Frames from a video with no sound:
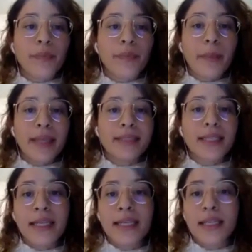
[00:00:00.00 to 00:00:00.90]

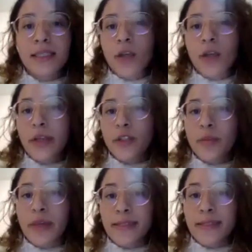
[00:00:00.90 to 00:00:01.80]
basically is going to
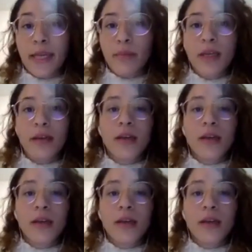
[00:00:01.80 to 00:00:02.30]
be the same.